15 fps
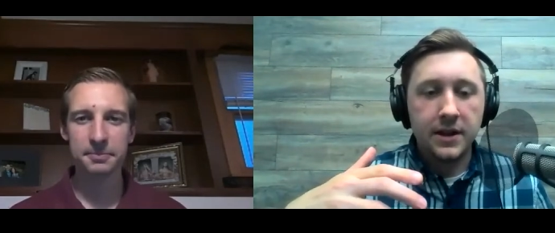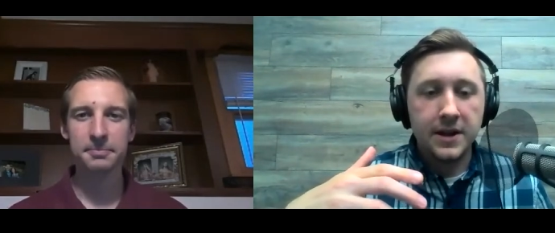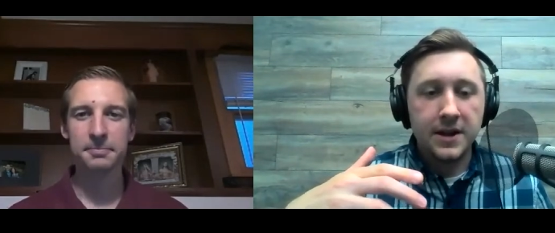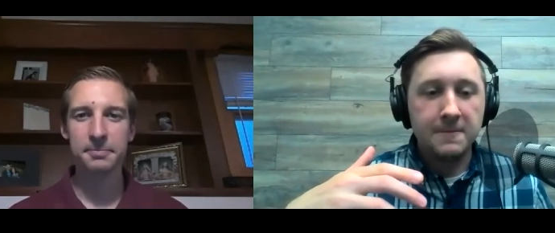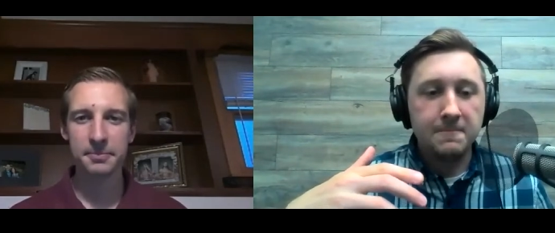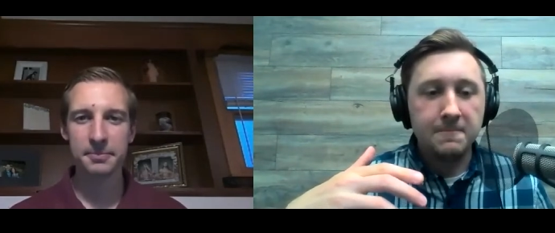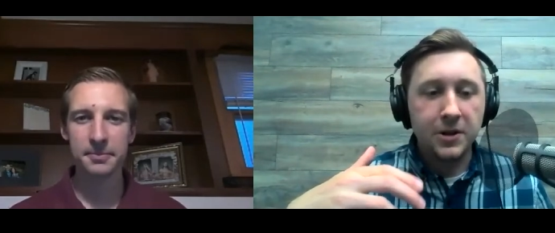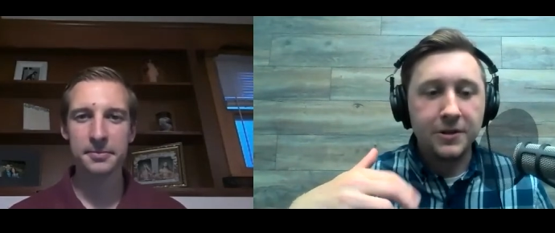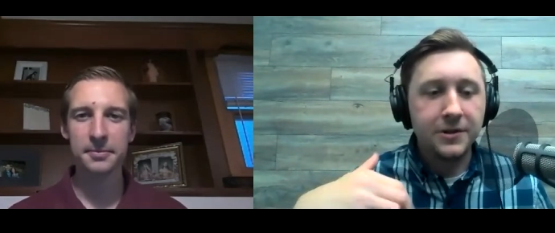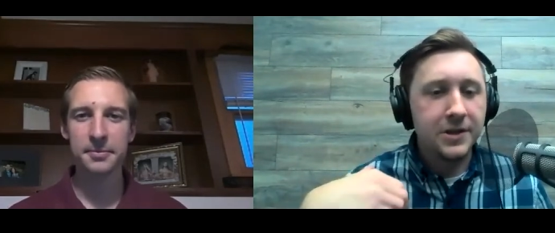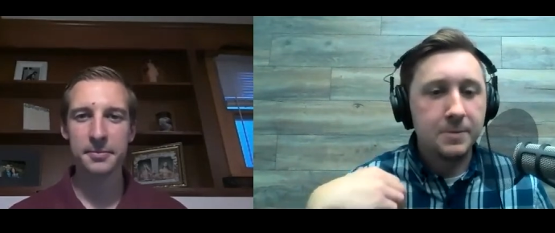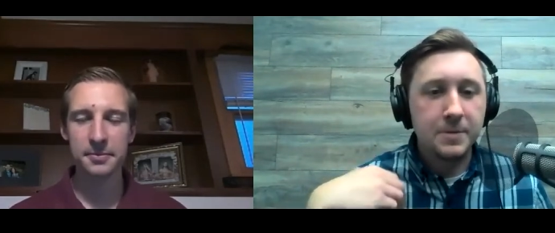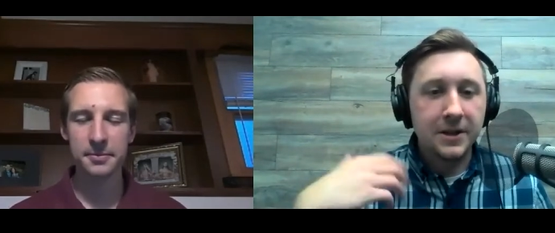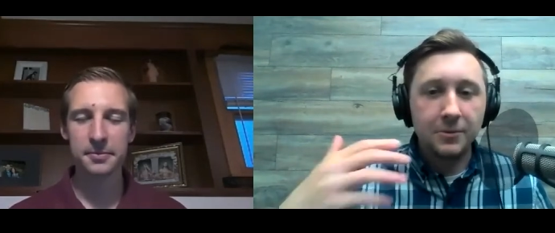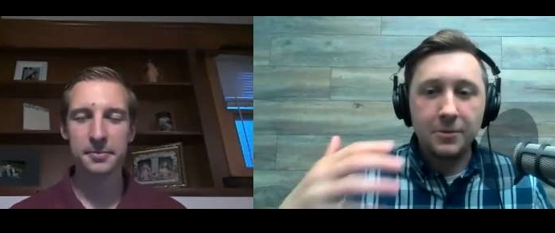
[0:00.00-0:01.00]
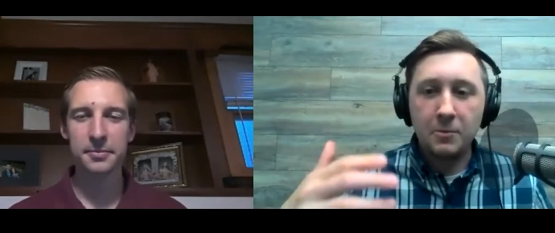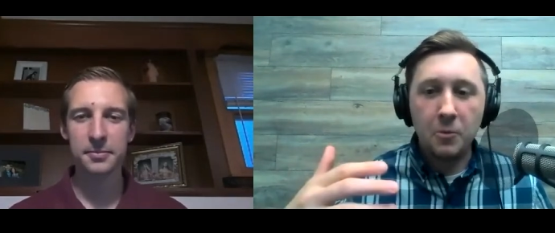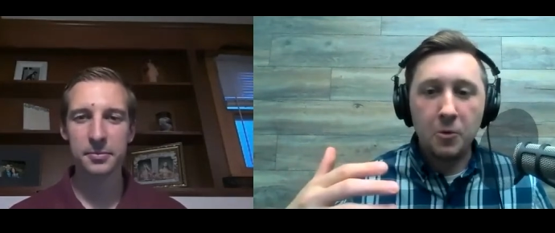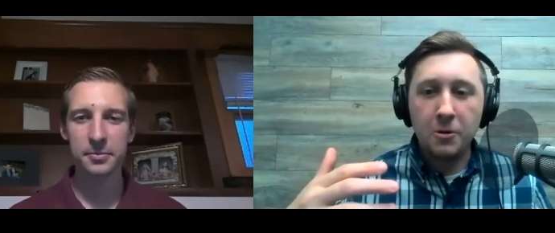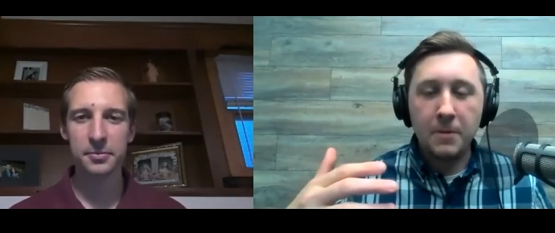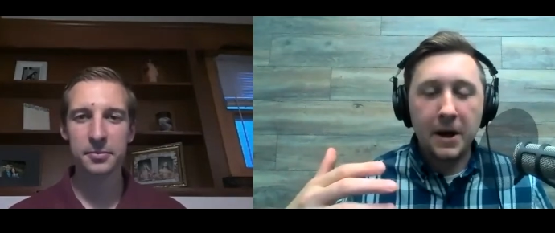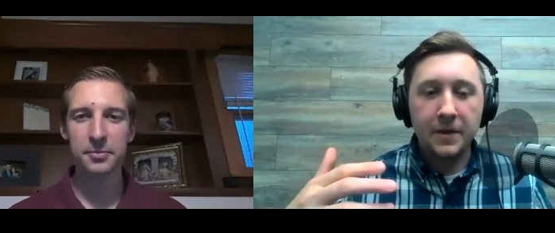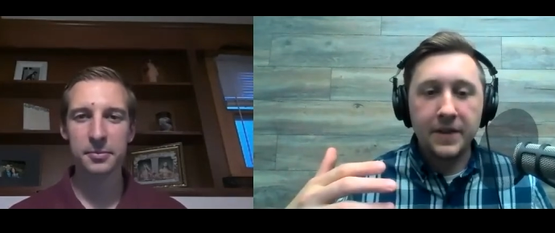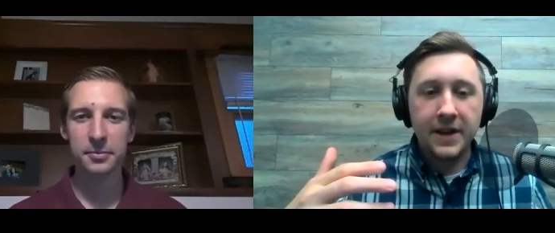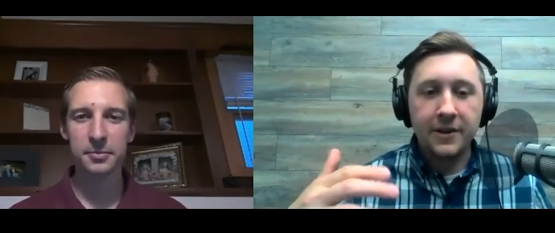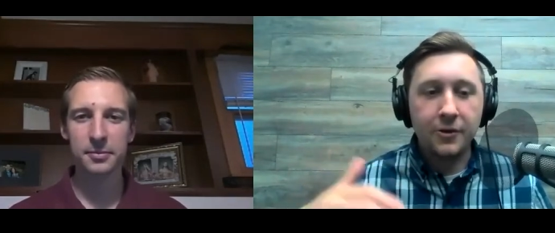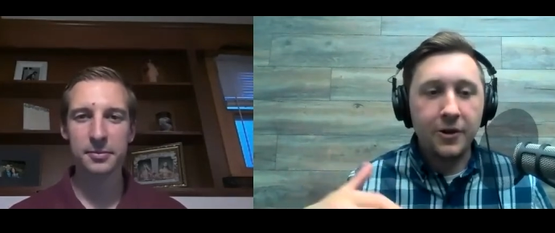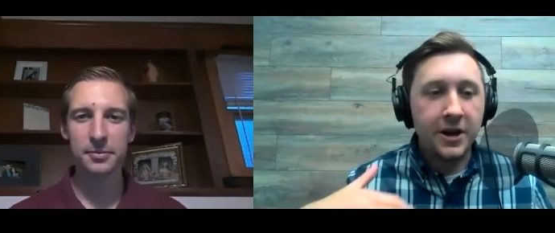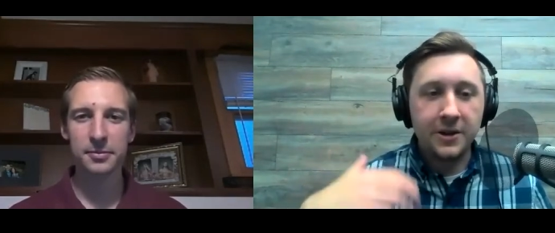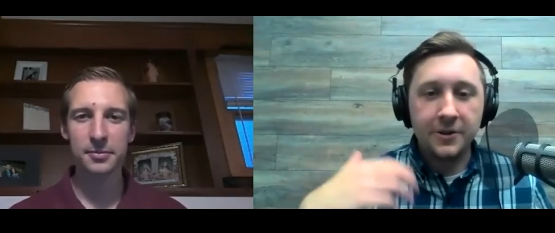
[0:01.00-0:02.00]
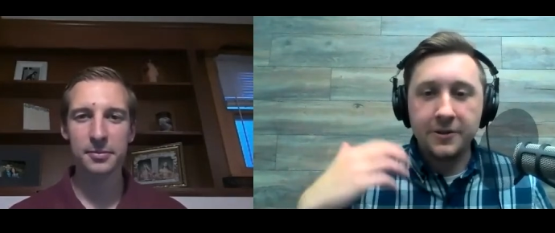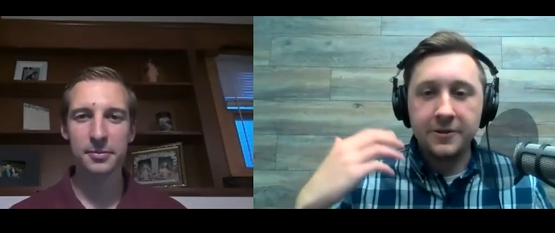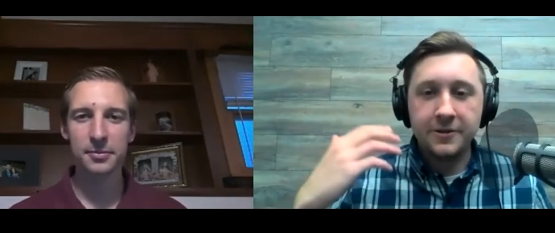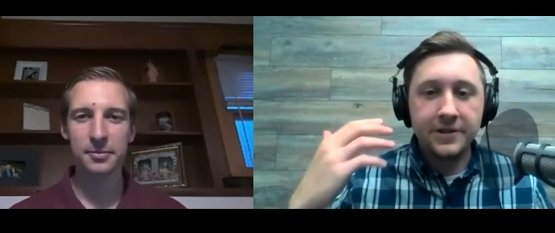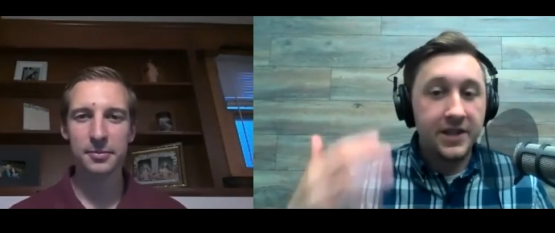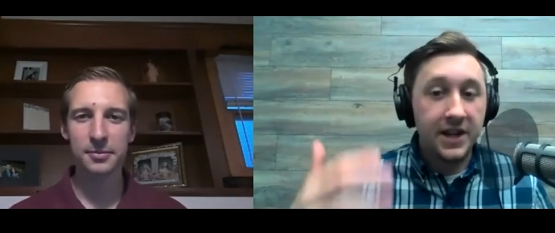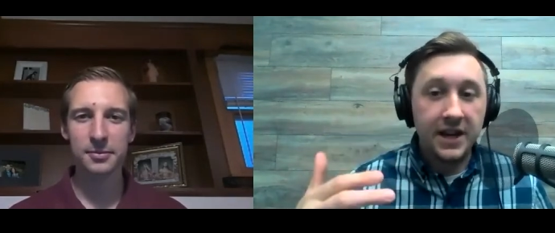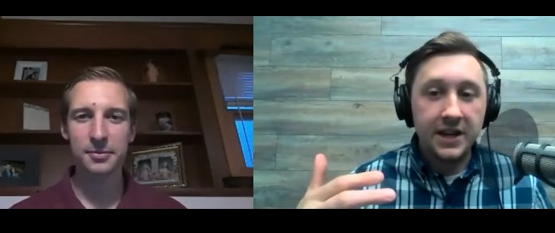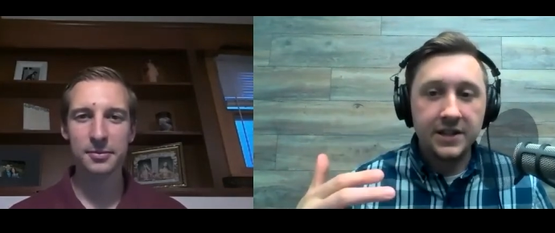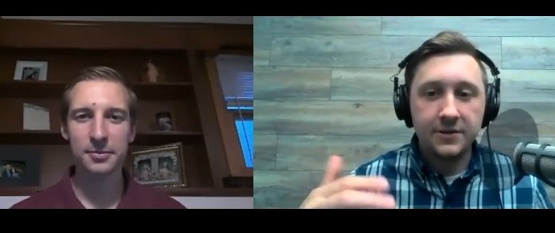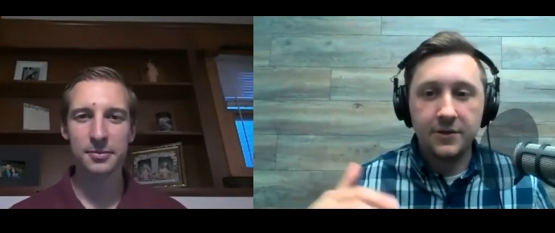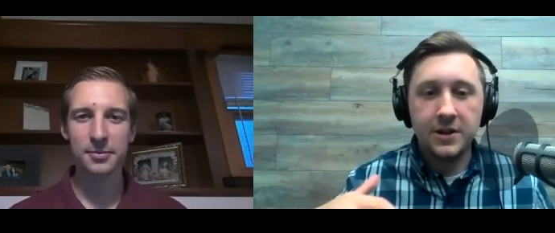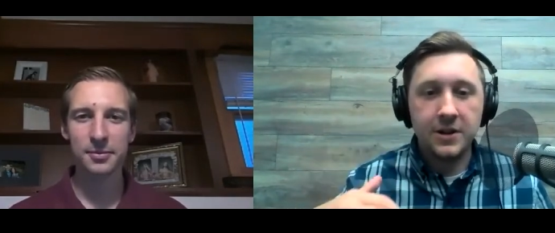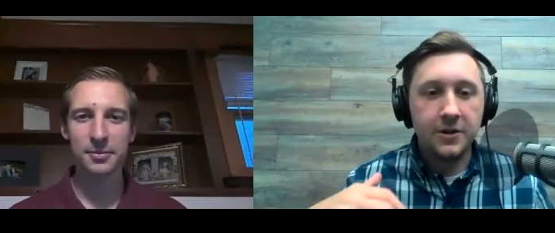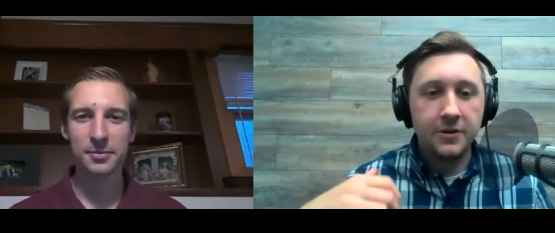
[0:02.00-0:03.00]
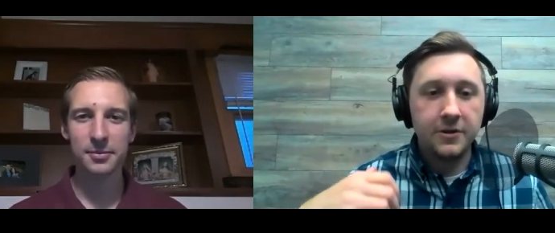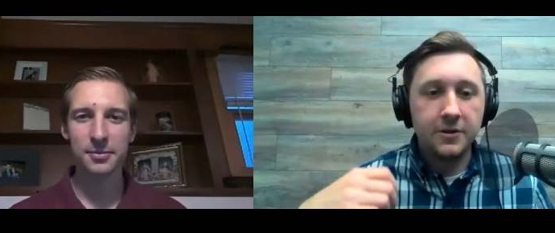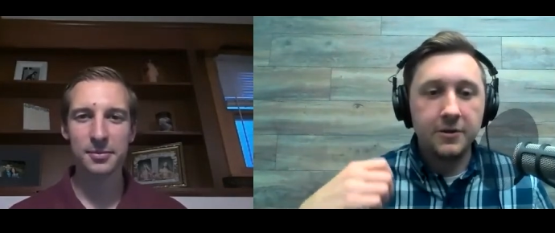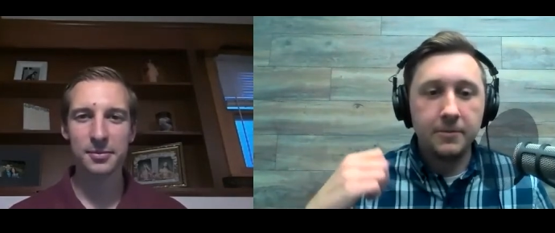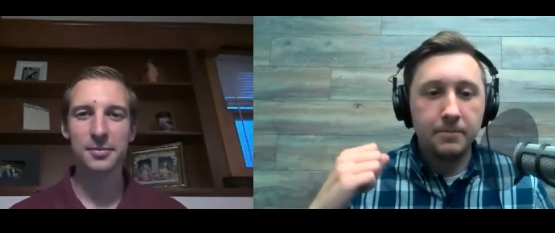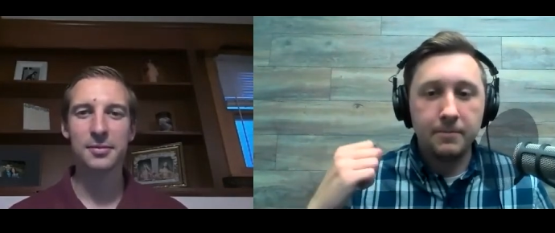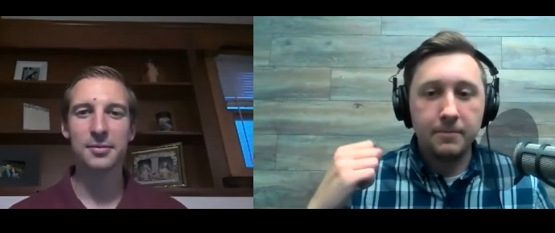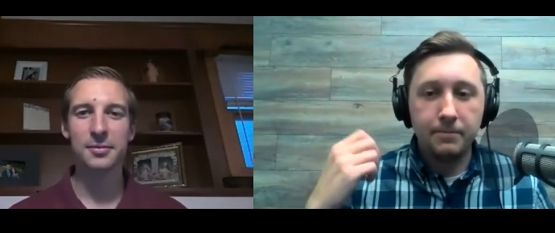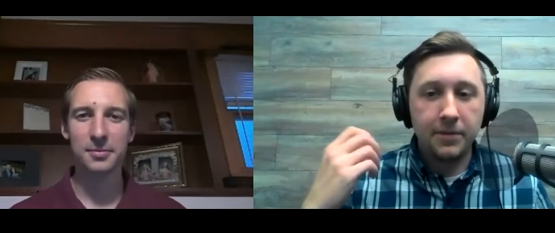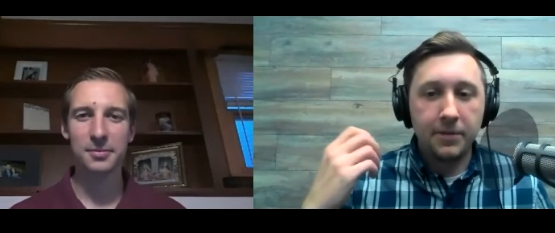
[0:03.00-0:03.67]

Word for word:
Speaker 1: Um, could you just speak a little bit more about that or any other saints or any other